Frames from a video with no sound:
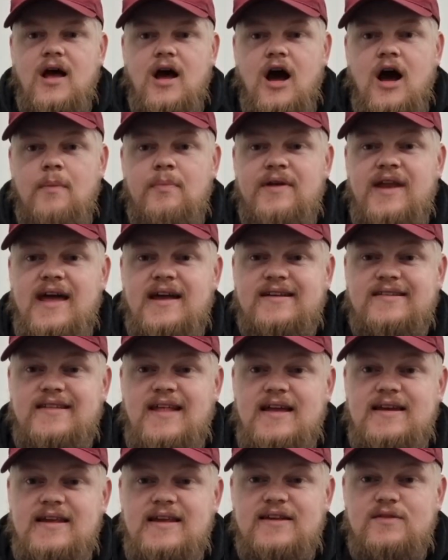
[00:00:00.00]
Up next
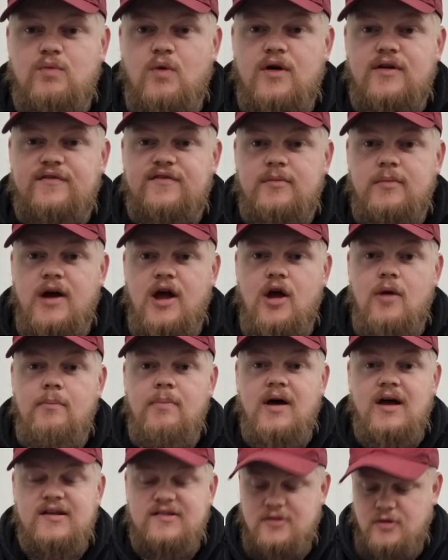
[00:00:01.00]
then is one for my own
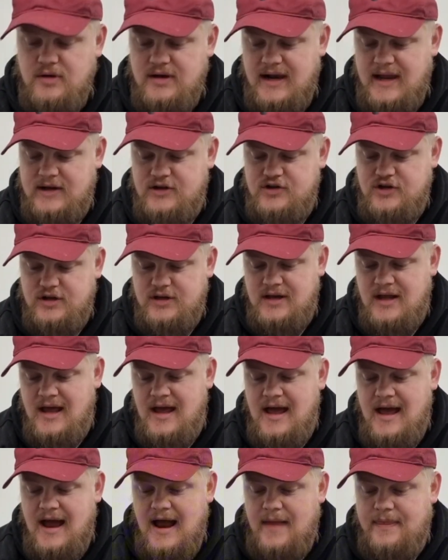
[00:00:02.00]
personal collection,
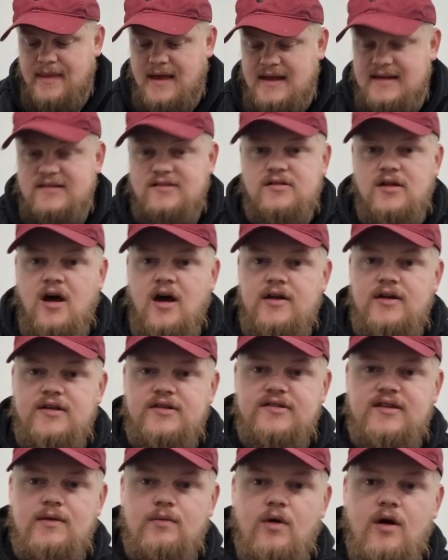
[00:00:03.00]
and that is
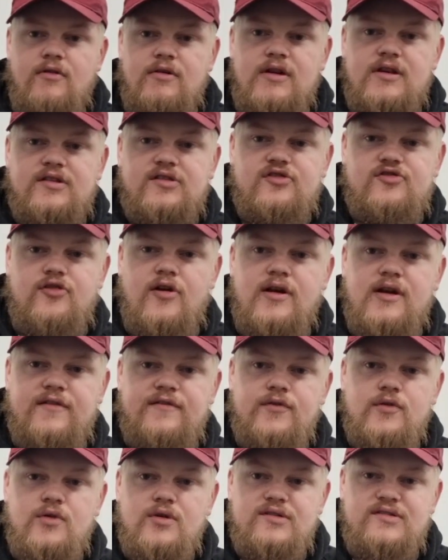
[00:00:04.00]
Dynasty Warriors Strike
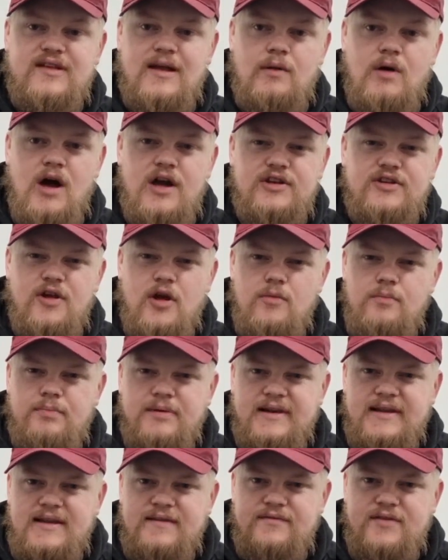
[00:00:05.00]
Force. Now I don't
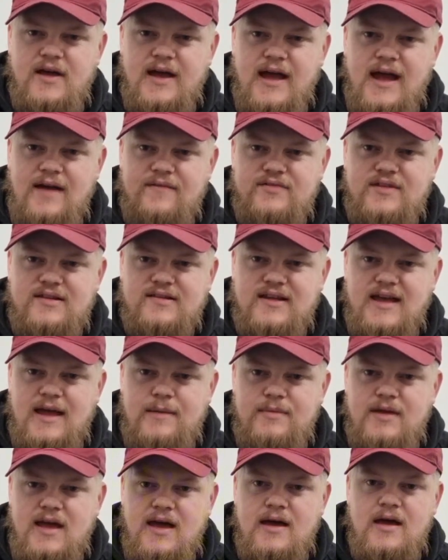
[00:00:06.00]
believe that I have this
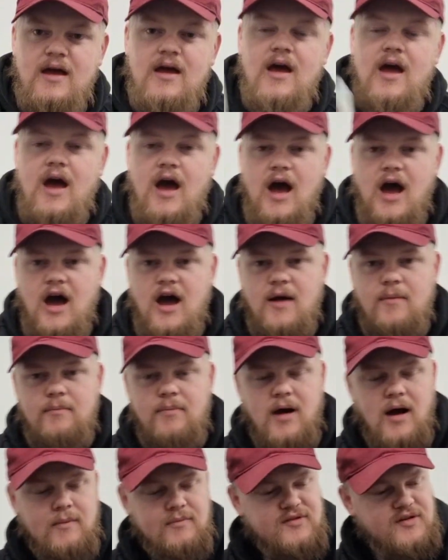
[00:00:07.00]
game yet, but
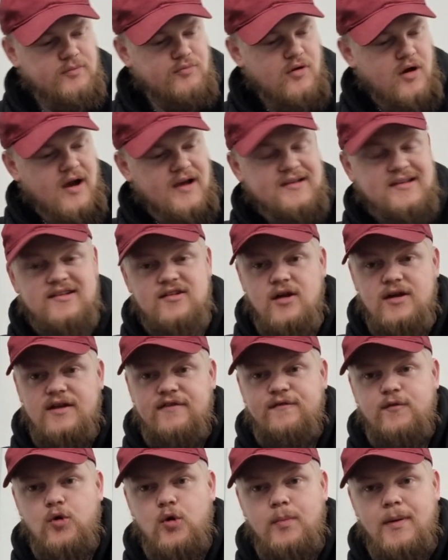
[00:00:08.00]
I'm surprised it's only
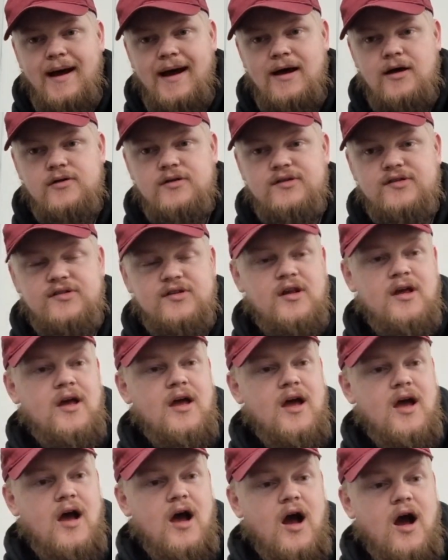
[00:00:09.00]
£4.
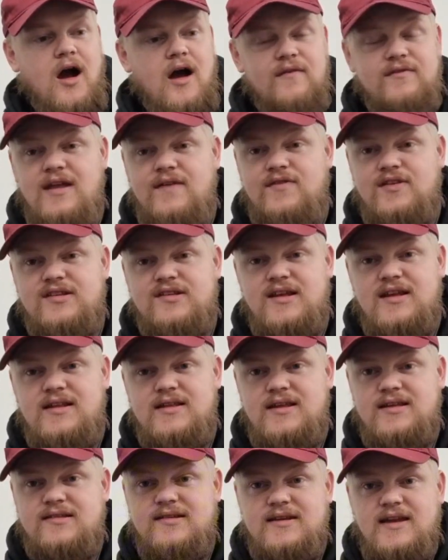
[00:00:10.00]
I've never
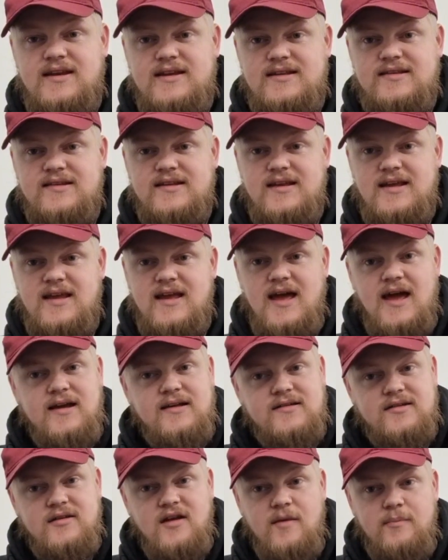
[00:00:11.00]
seen this in any
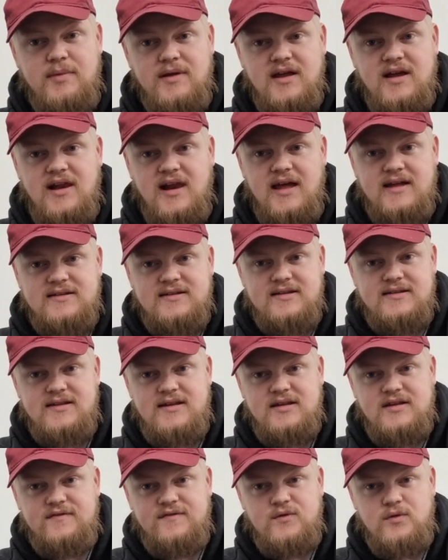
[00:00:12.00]
CEX, and I've been collecting
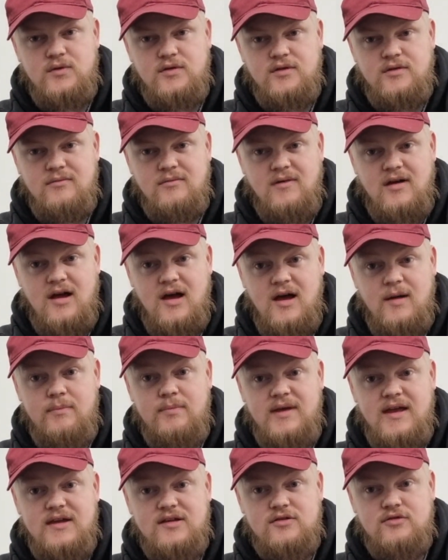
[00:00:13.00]
this for
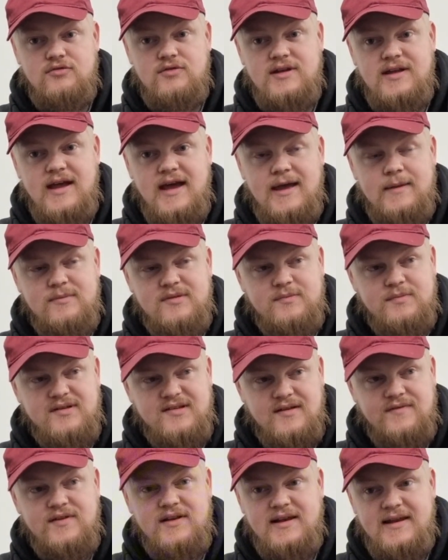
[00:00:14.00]
PS3 games
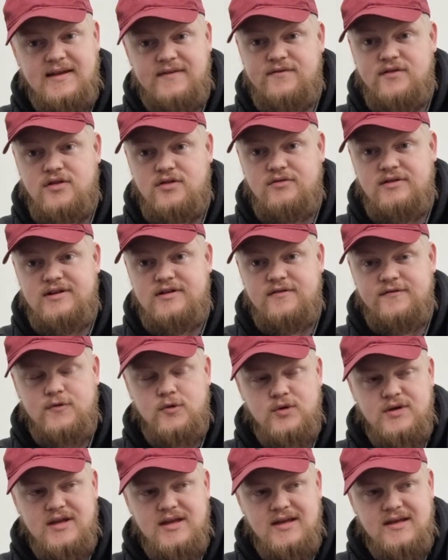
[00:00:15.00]
specifically for 3 to
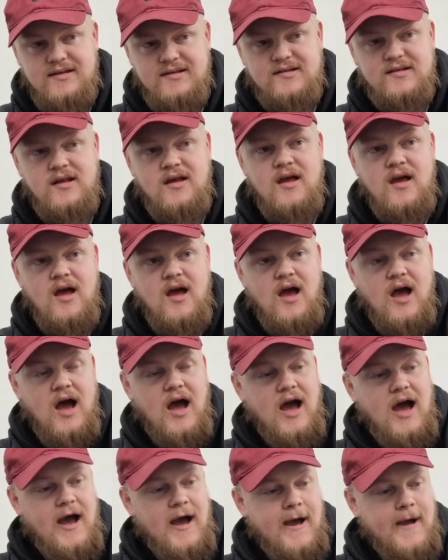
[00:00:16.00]
4 years.
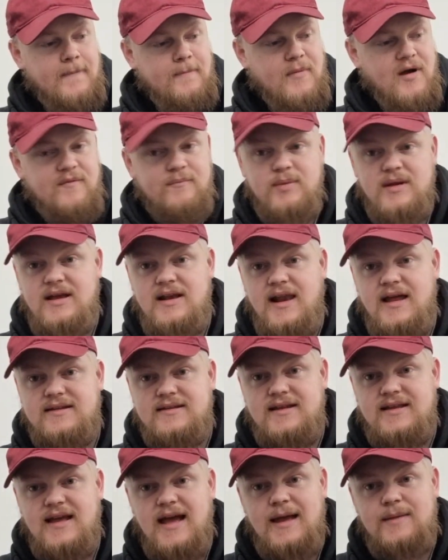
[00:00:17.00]
I've been
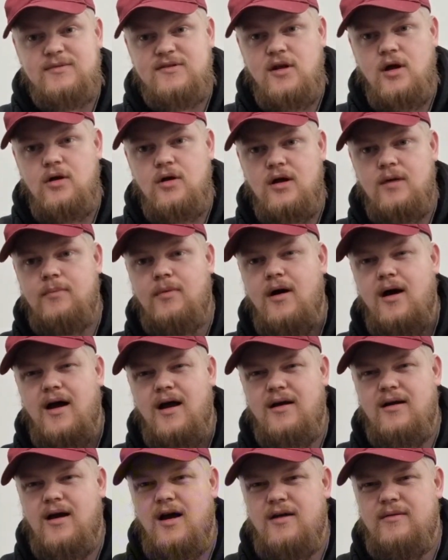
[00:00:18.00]
collecting games longer,
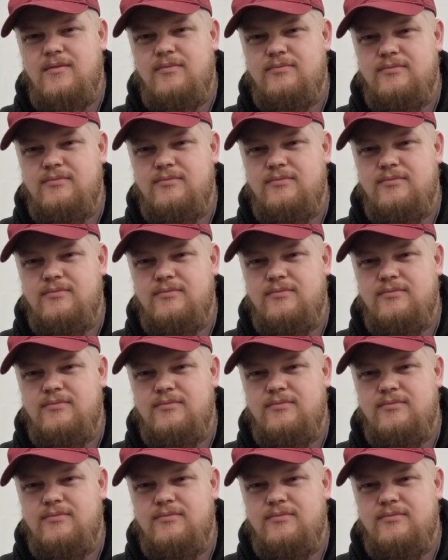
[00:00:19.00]
but I